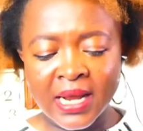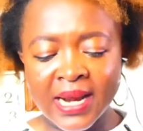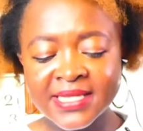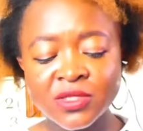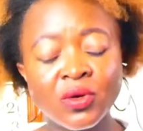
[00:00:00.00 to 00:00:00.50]

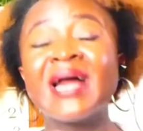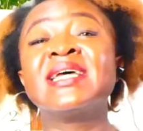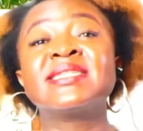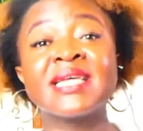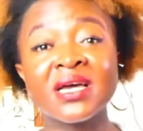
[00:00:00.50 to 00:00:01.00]
Let's look at a
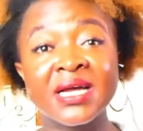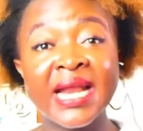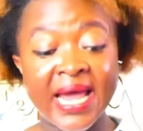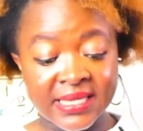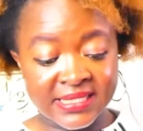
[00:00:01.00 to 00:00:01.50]
second
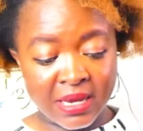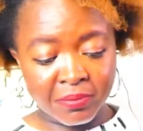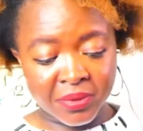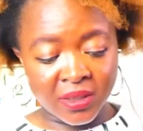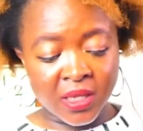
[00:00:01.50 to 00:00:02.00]

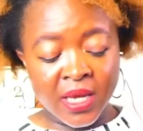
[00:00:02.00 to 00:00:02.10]
example.